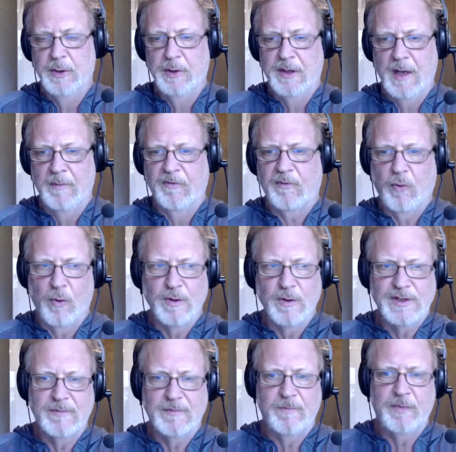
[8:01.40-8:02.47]
of them, of
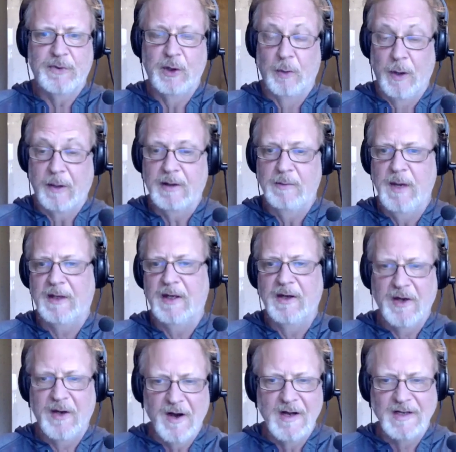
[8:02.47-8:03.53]
course, theoretically making
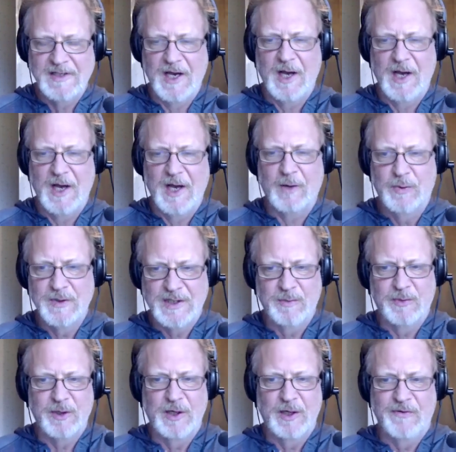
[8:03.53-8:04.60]
contact with
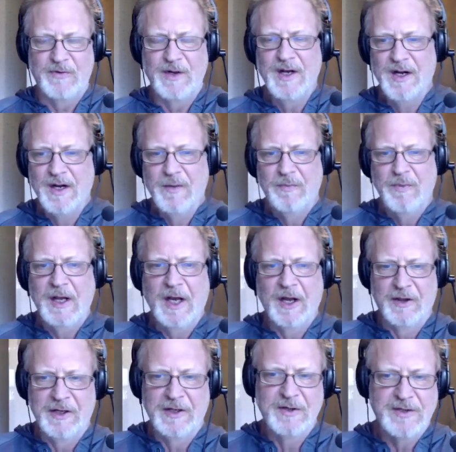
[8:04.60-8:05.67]
some kind of
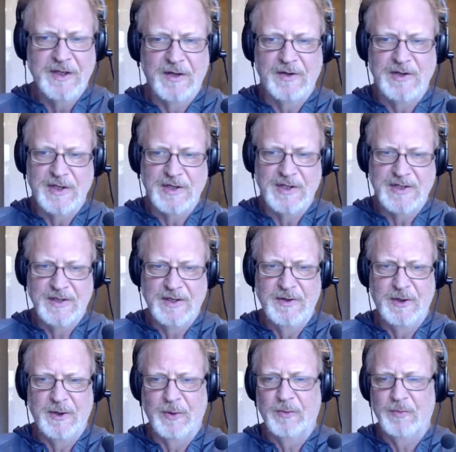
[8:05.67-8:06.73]
alien intelligence in
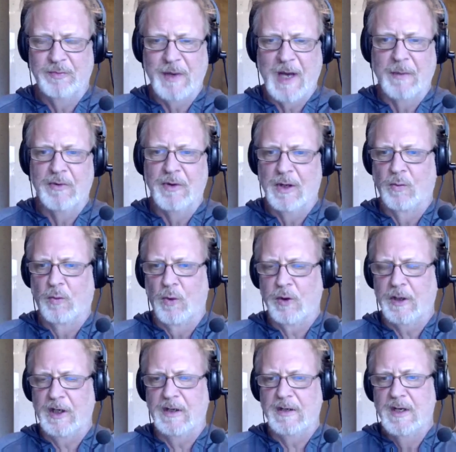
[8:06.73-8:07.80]
their Babylon
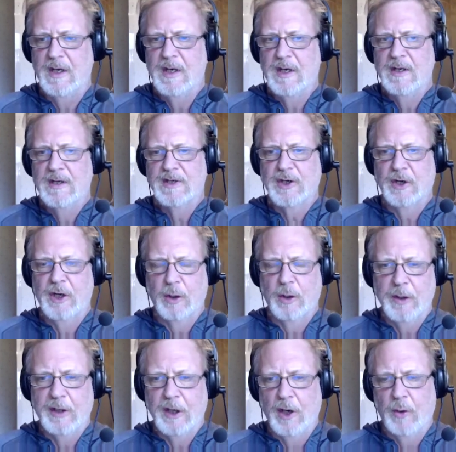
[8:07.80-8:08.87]
working. So here
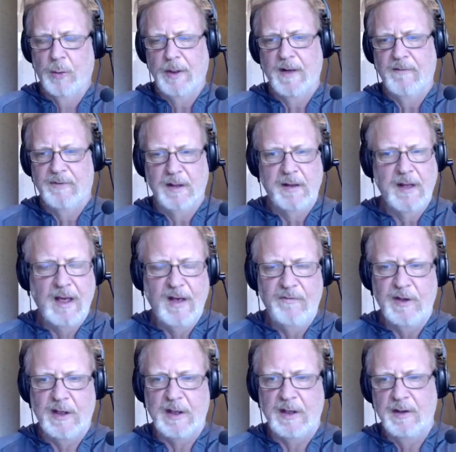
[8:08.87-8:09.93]
we go. We have the
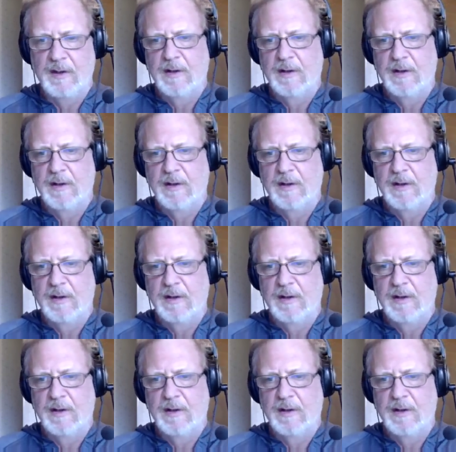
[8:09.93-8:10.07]
Navy